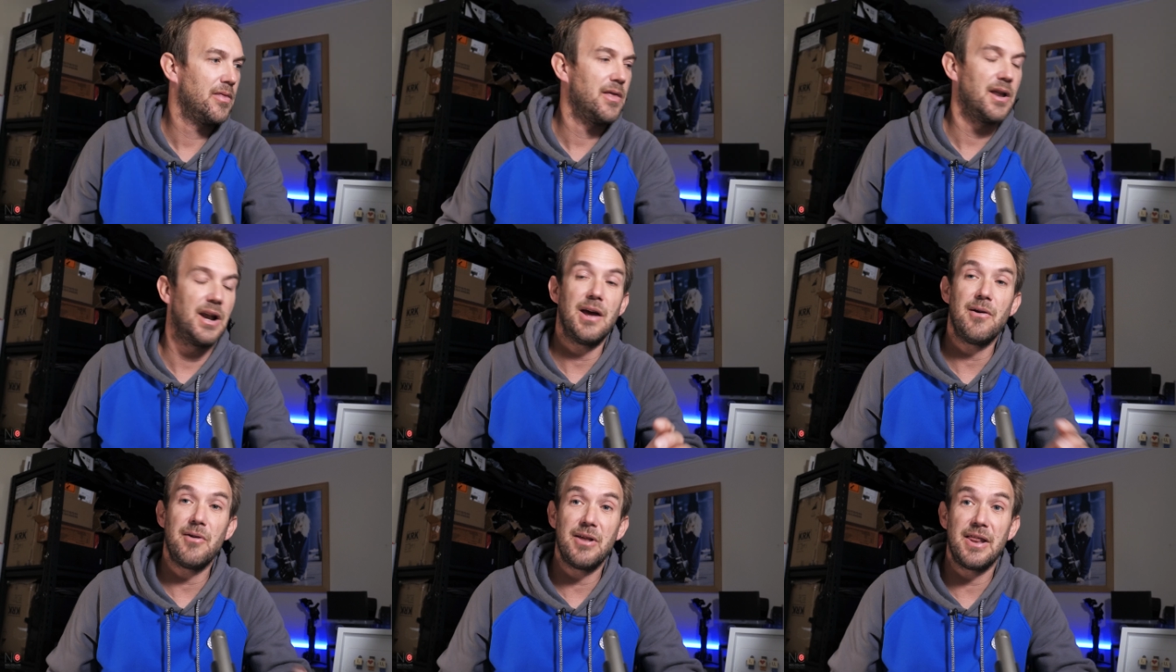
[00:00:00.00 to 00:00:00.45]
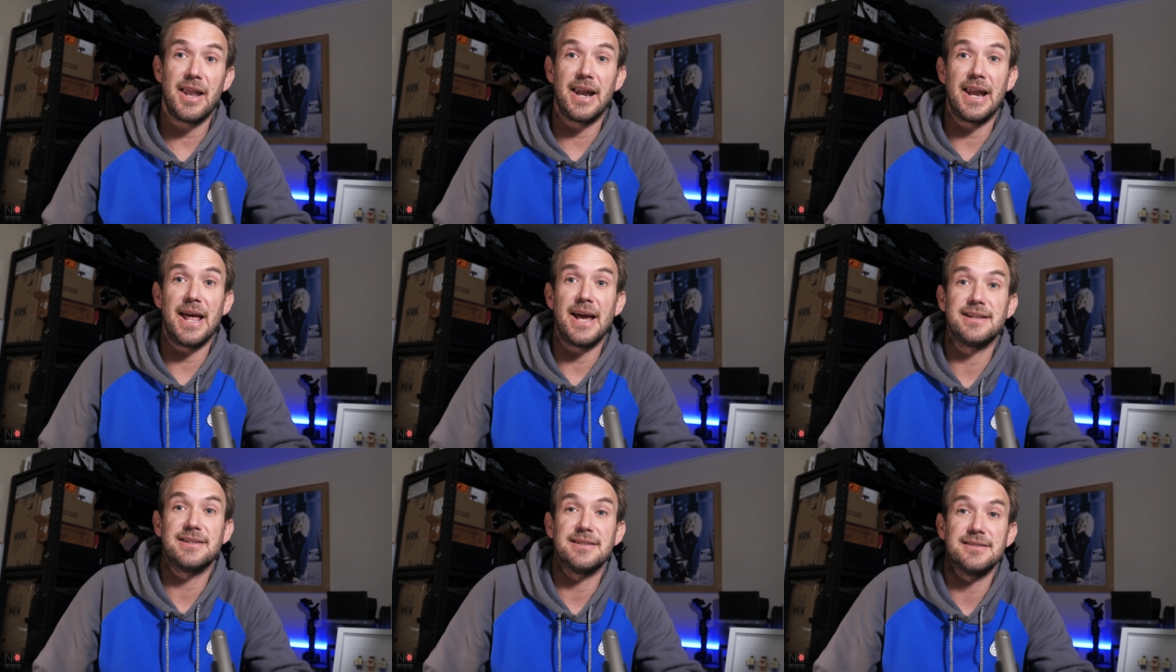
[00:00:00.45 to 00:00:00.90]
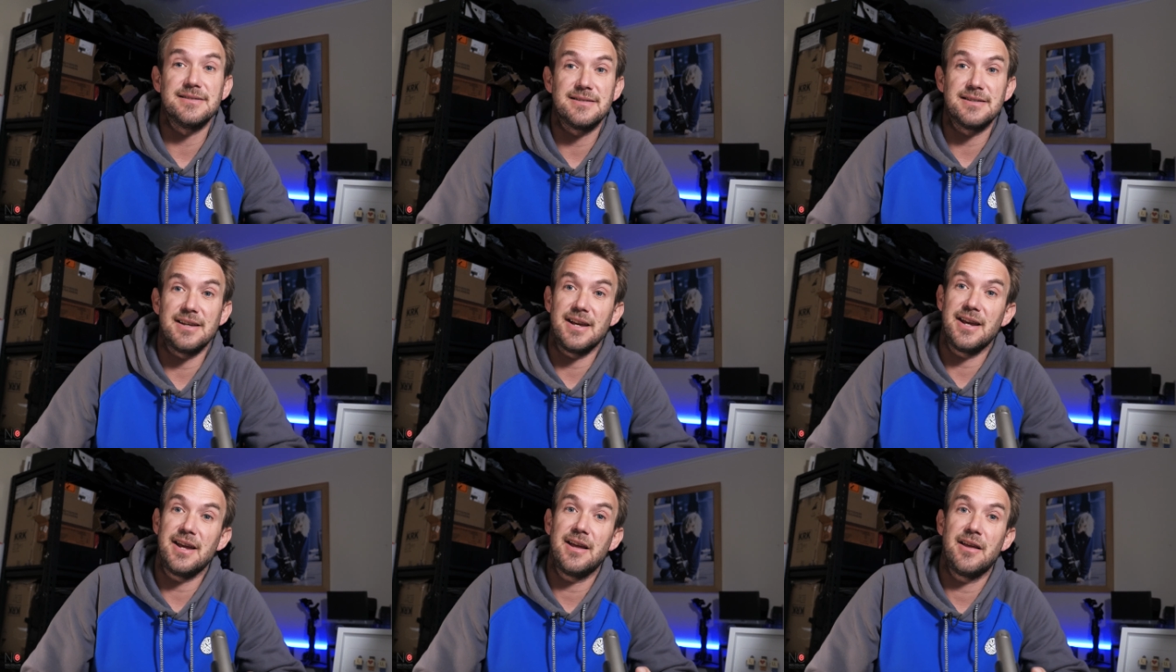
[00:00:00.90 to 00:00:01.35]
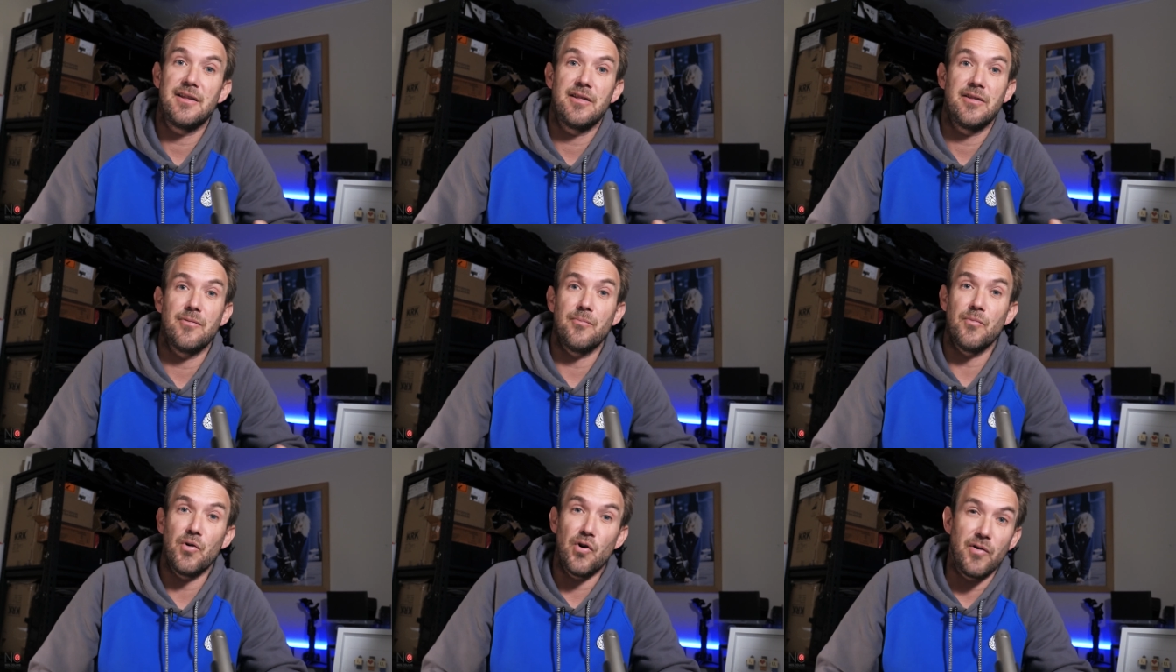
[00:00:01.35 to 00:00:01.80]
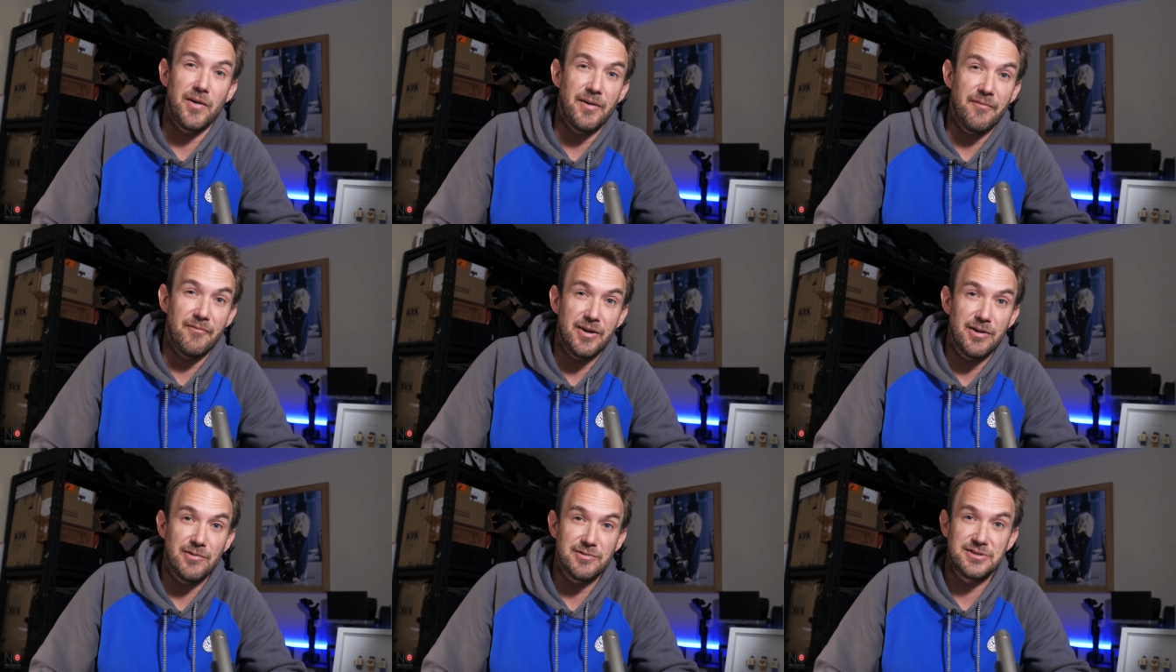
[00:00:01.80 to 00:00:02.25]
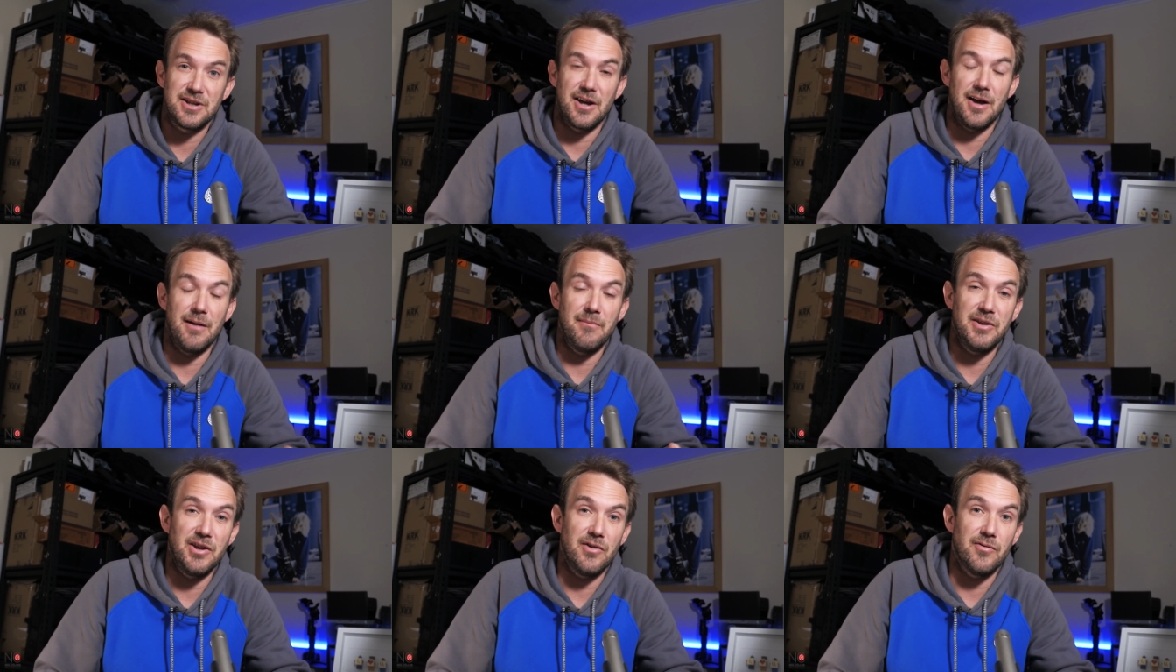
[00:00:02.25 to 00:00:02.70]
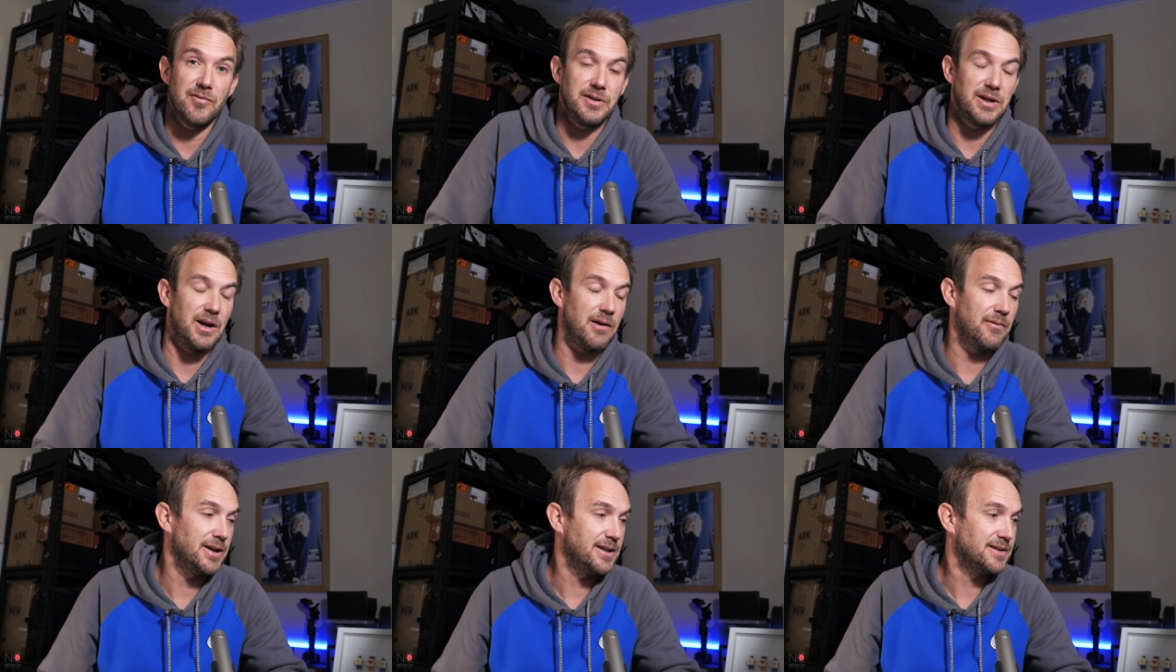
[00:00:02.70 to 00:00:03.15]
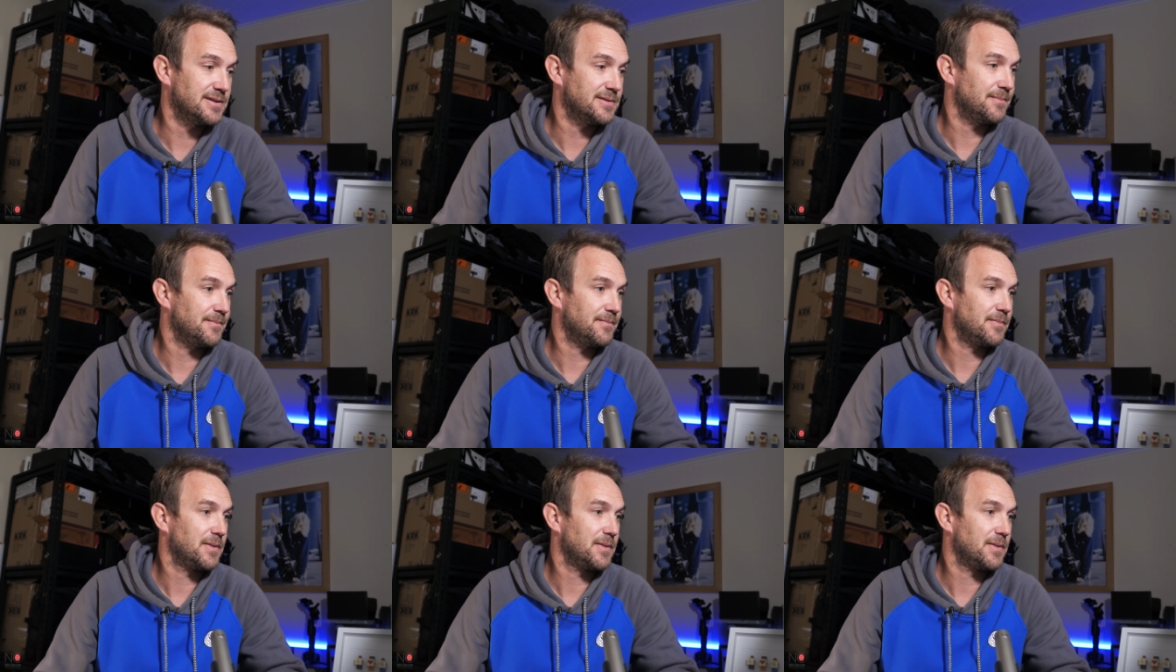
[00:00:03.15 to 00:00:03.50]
The lower the latency, the more in real time the audio is.